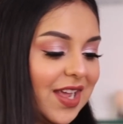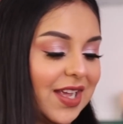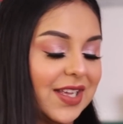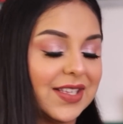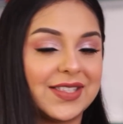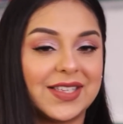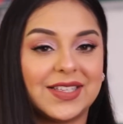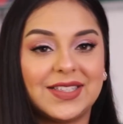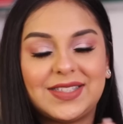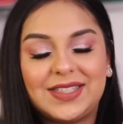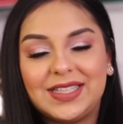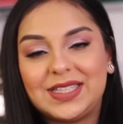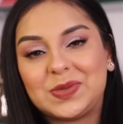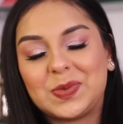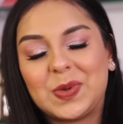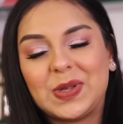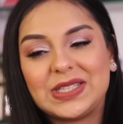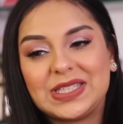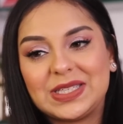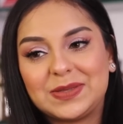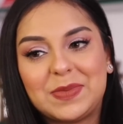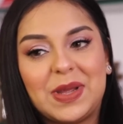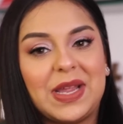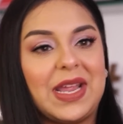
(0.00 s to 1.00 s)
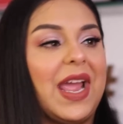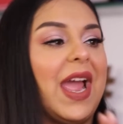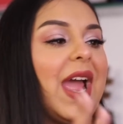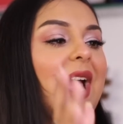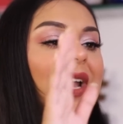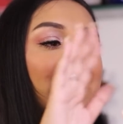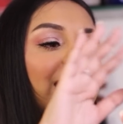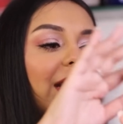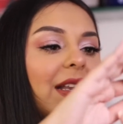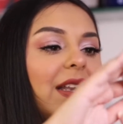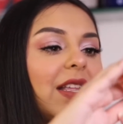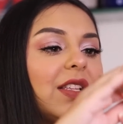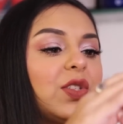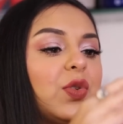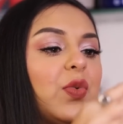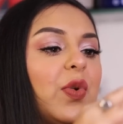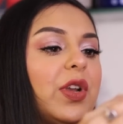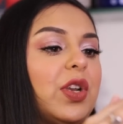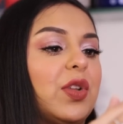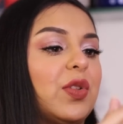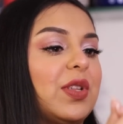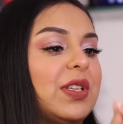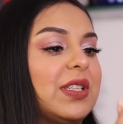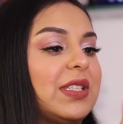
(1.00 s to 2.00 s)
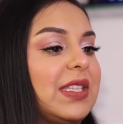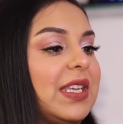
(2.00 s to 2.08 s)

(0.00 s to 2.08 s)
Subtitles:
Since this one's in my hand, let's go into this.